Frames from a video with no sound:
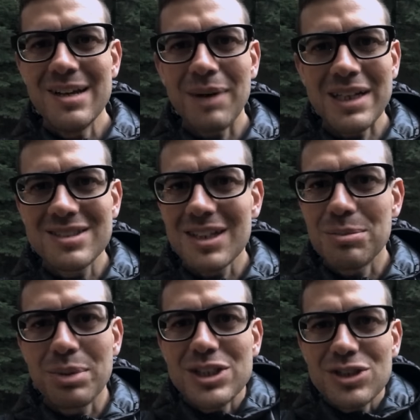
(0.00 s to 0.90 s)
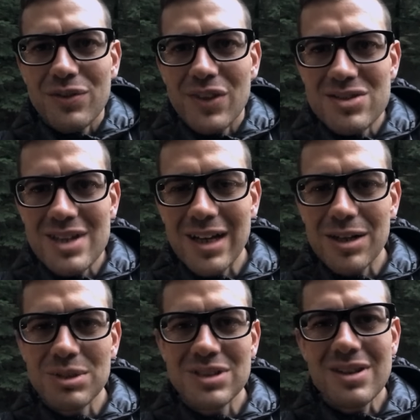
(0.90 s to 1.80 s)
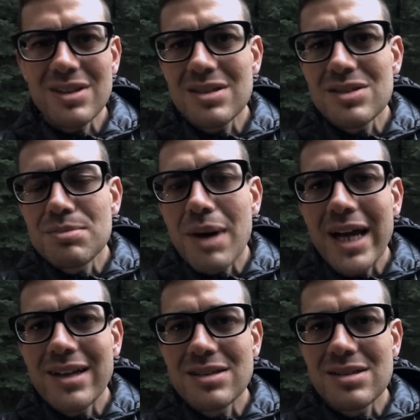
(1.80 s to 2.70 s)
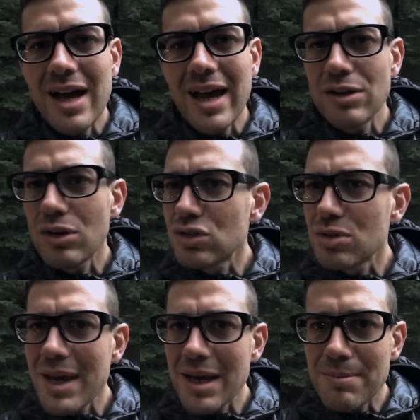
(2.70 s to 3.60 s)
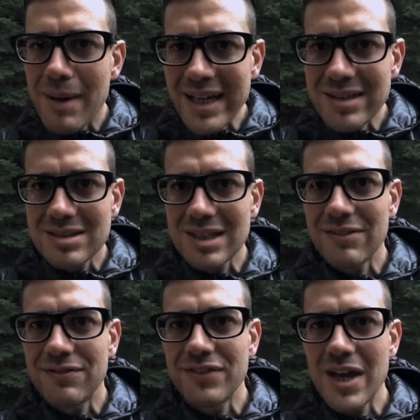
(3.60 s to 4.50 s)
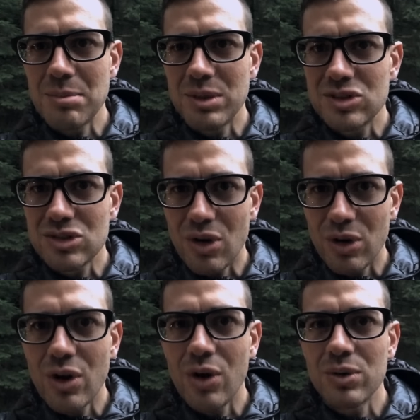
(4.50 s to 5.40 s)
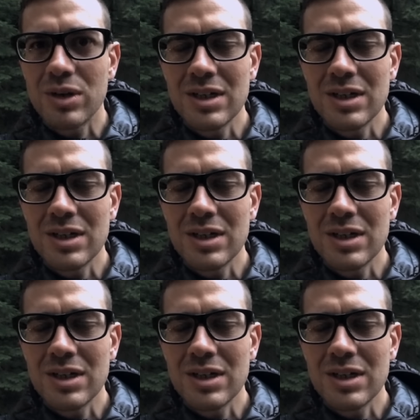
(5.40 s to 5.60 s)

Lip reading: my celebration of the sacraments, this is my desire, not to make myself famous or known,